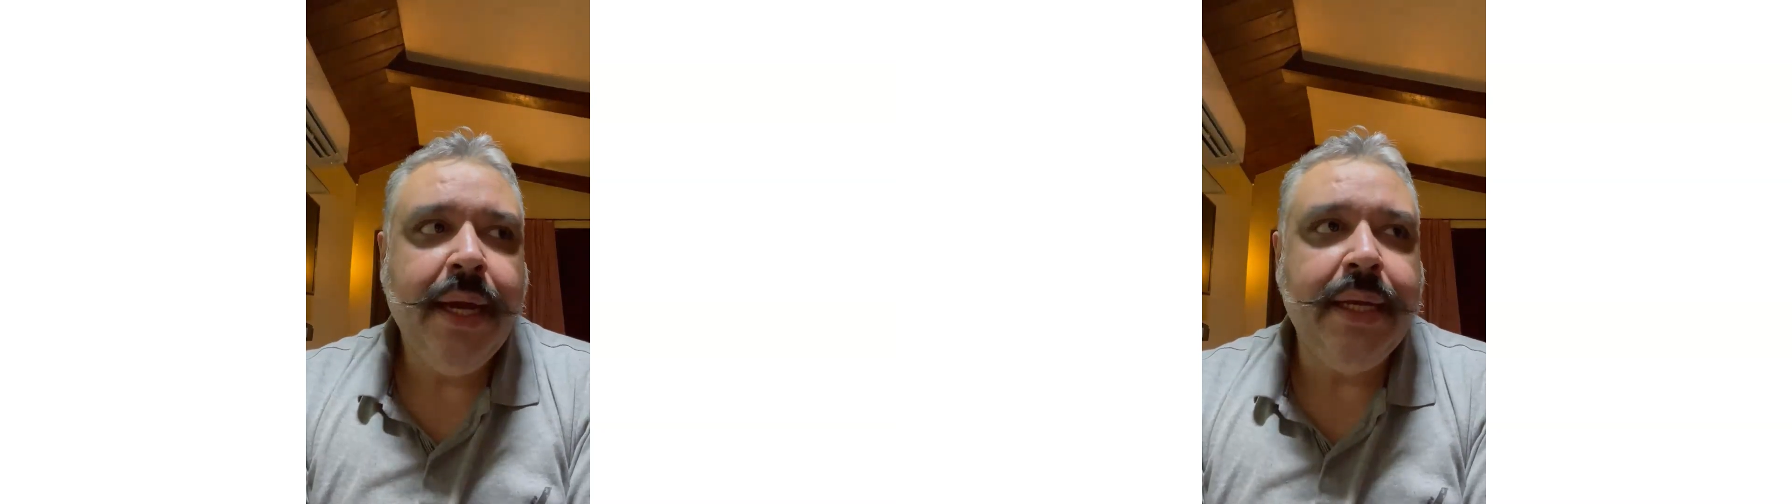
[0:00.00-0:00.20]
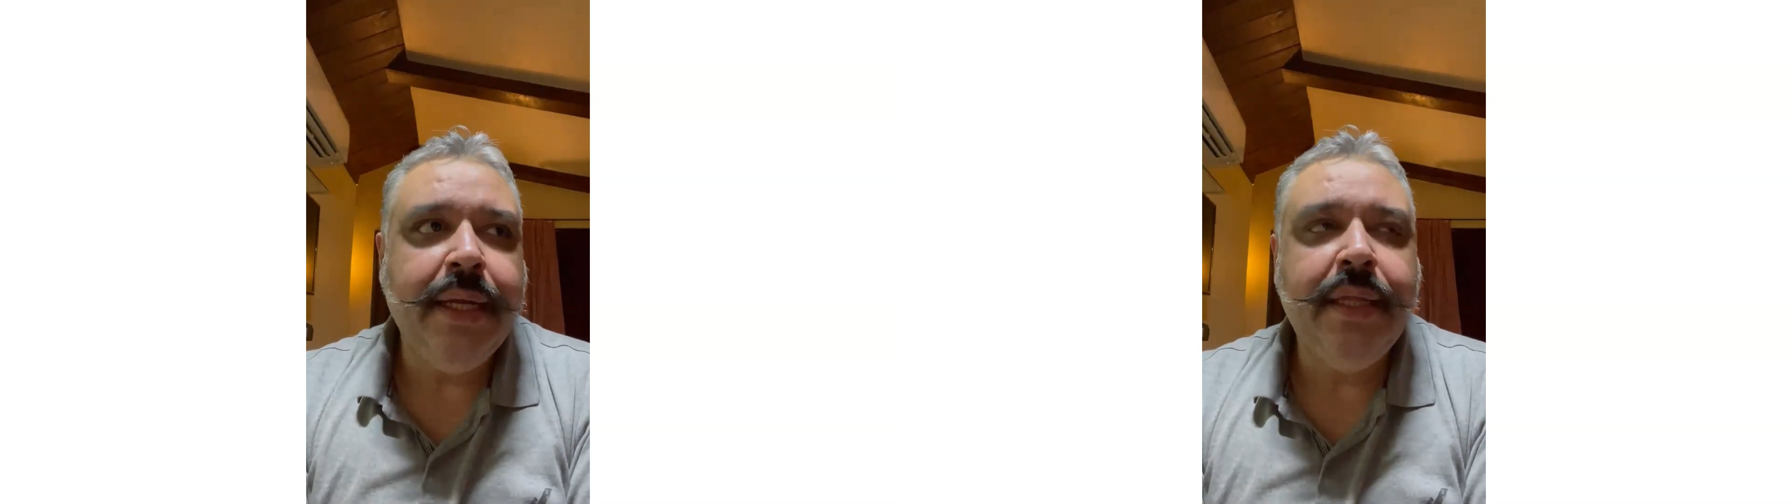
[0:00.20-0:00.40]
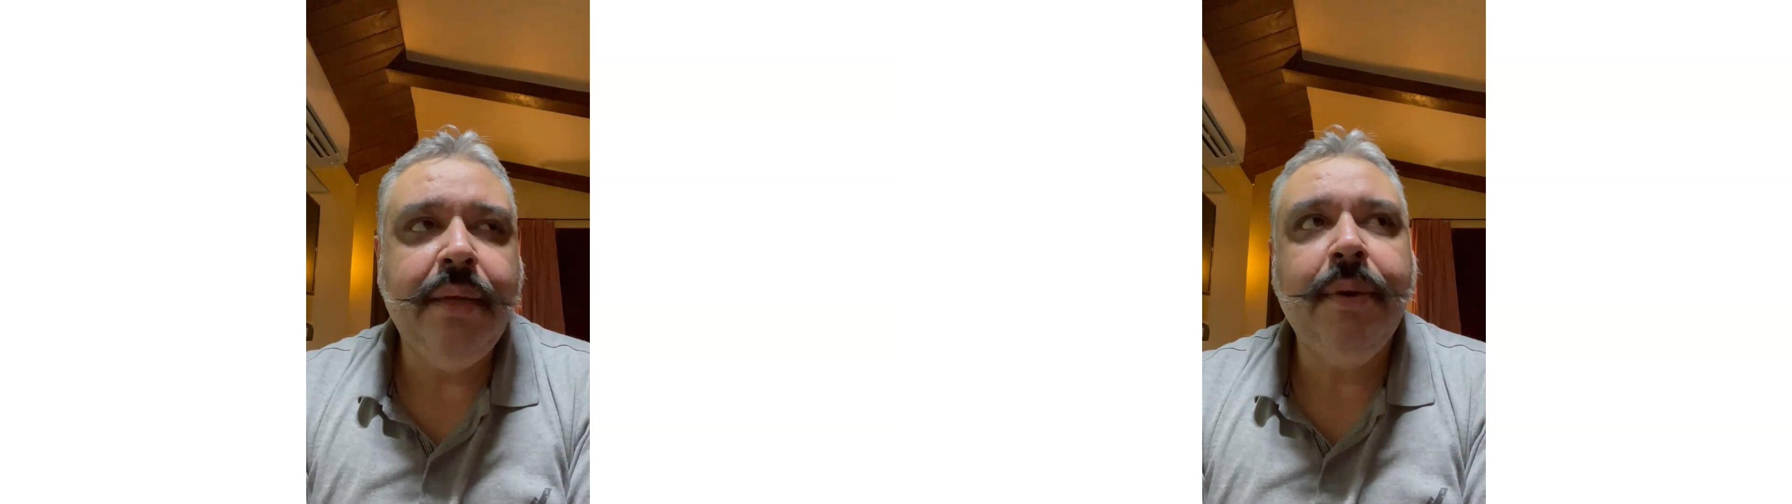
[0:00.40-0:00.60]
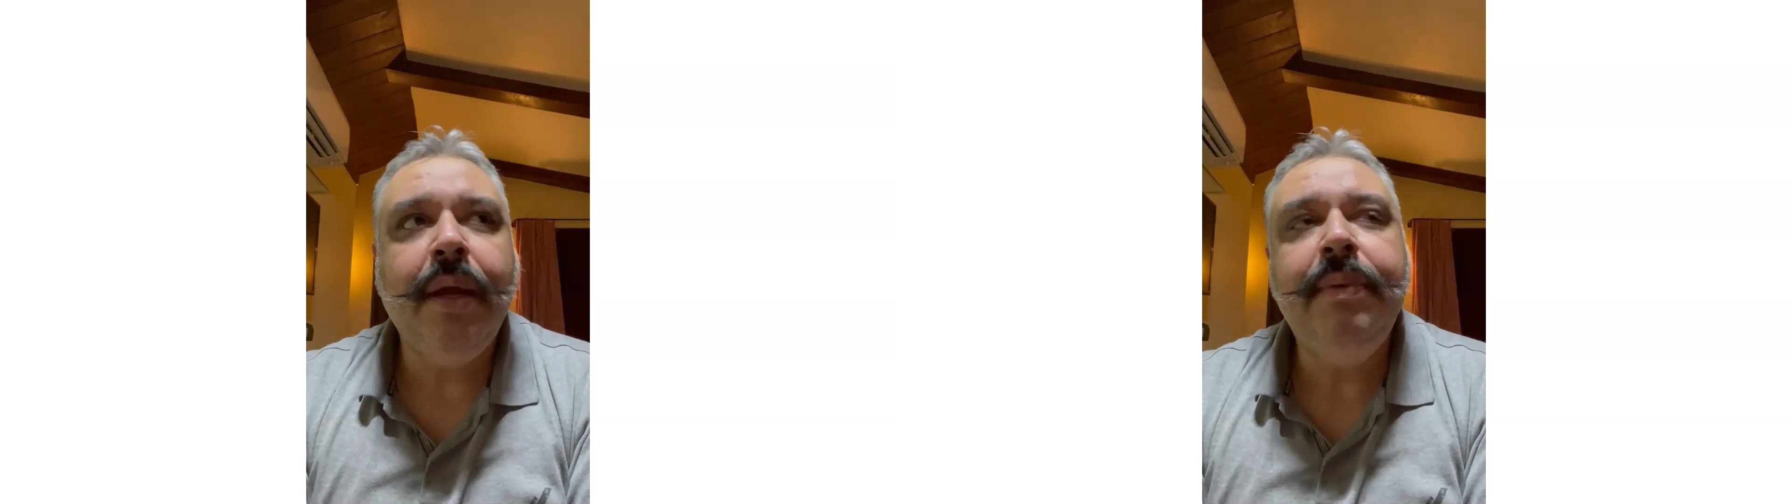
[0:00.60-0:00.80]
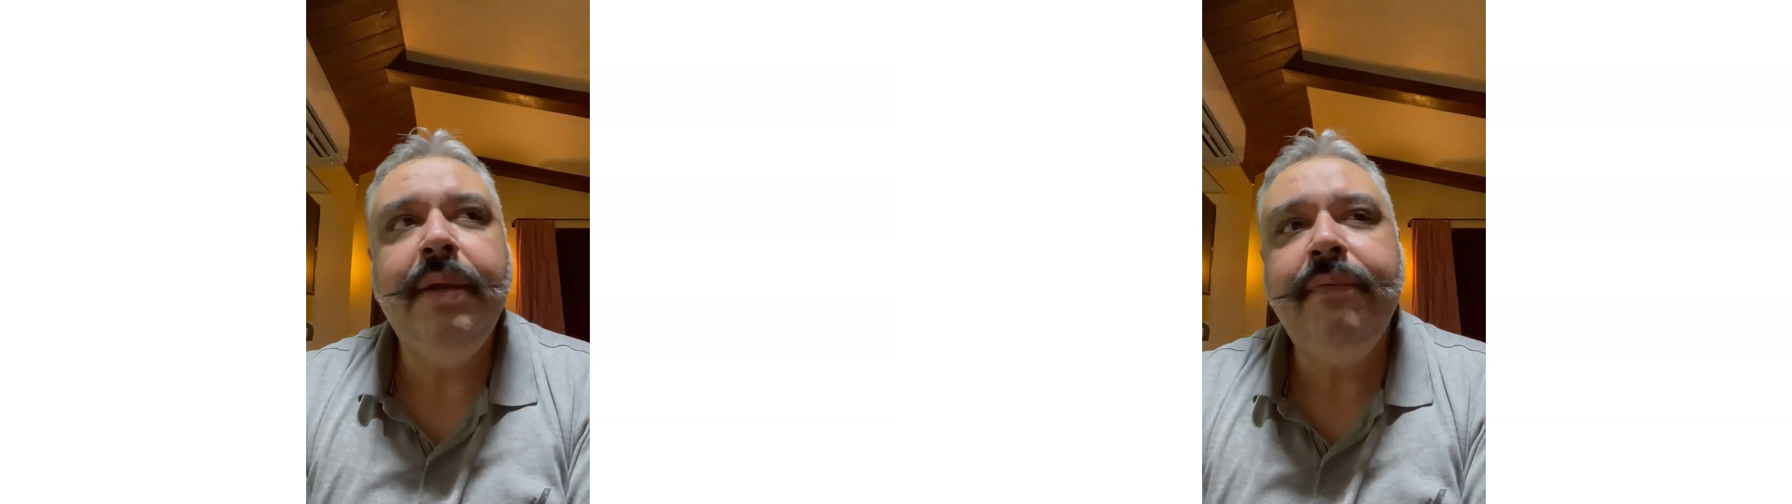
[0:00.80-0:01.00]
Another
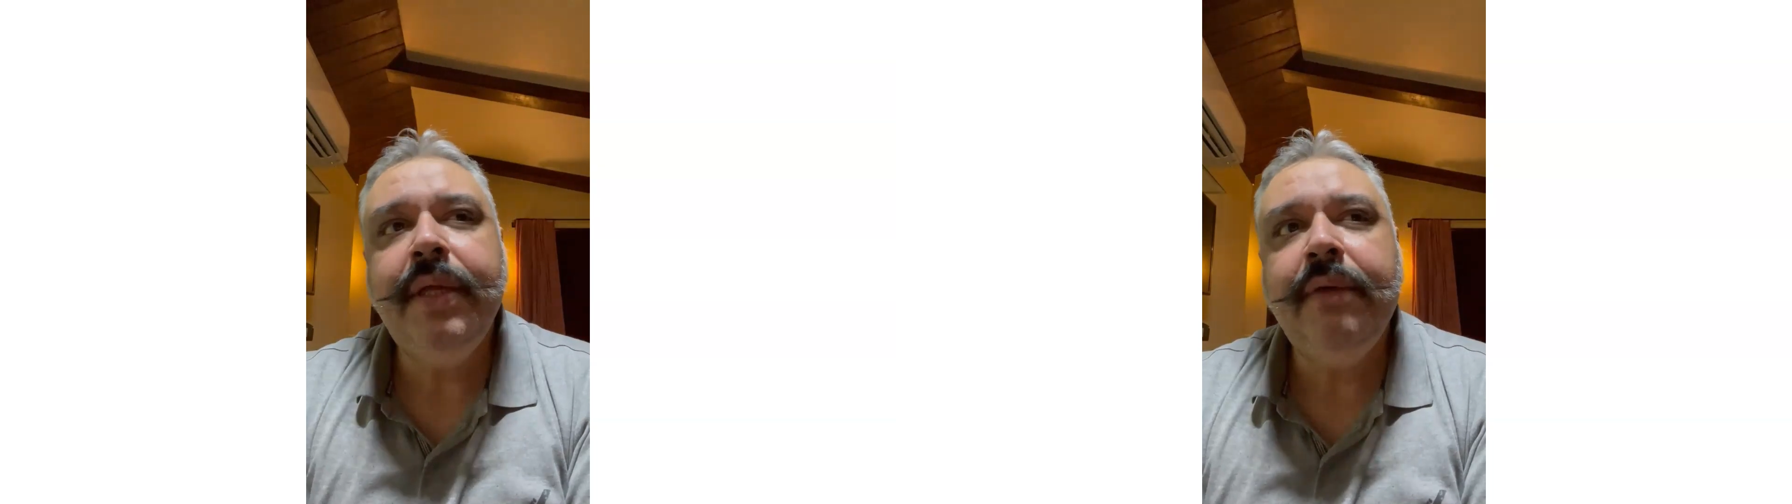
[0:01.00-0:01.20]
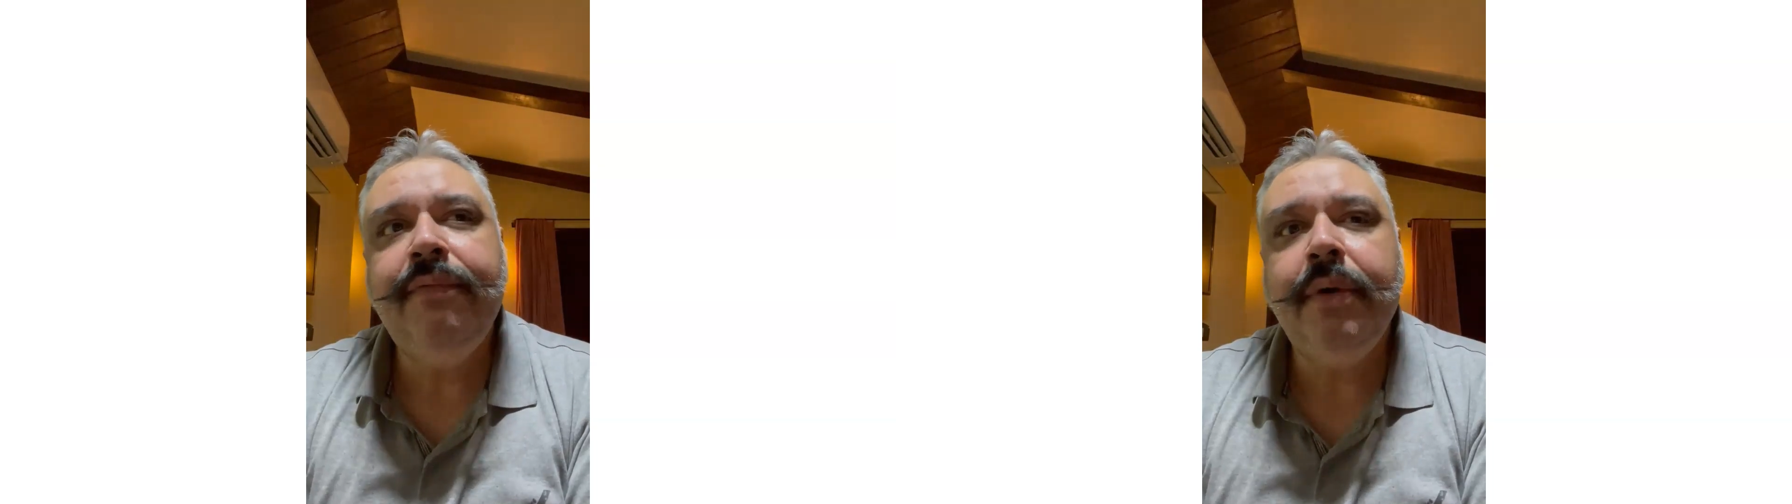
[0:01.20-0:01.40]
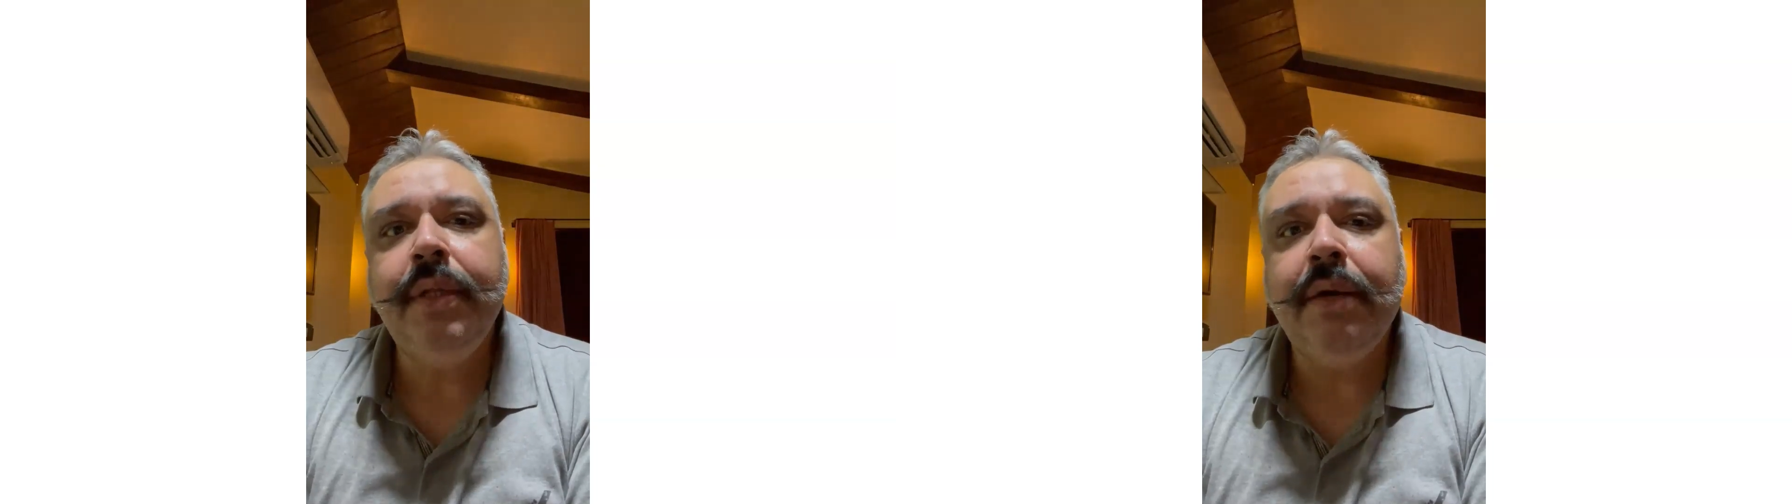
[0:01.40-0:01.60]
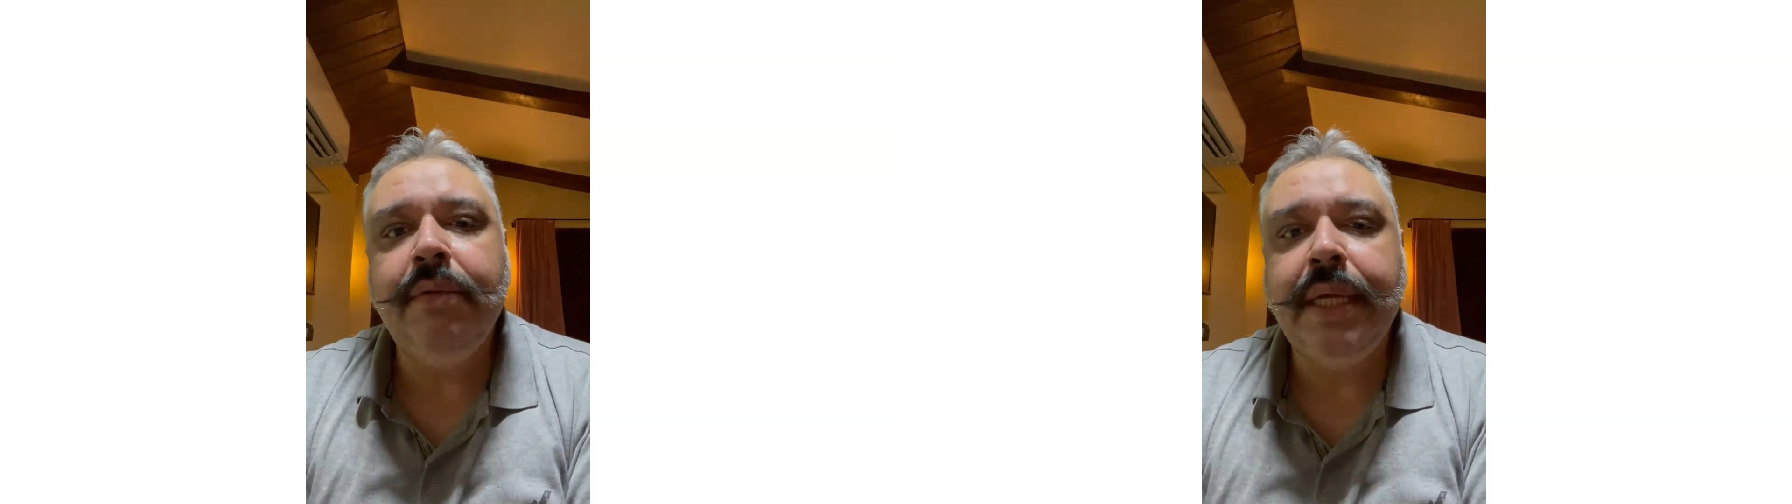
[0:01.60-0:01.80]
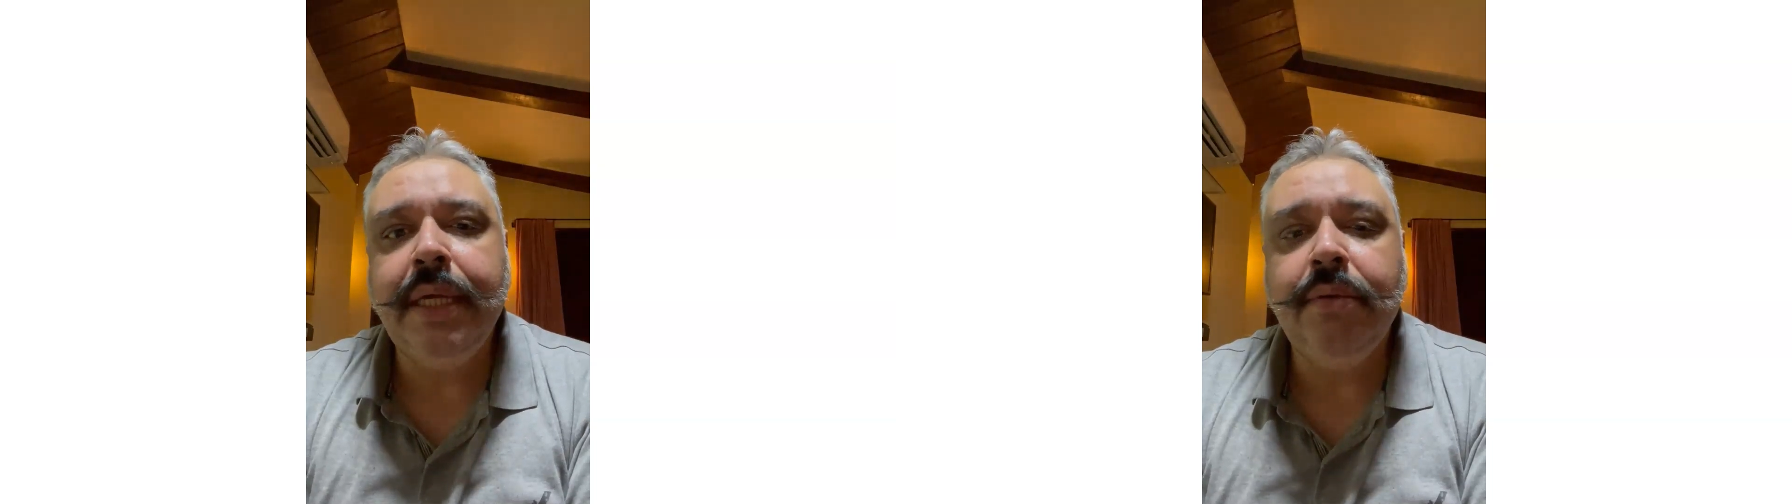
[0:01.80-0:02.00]
problem with the fourth
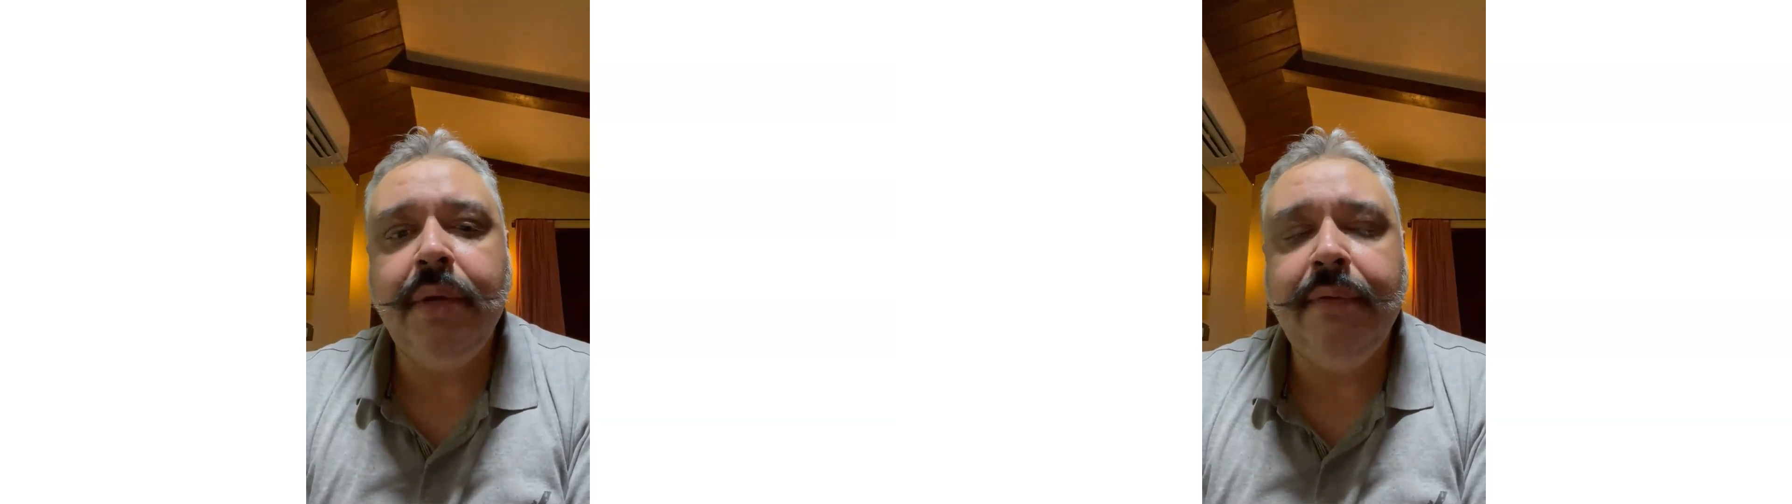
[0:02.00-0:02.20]
house Ketu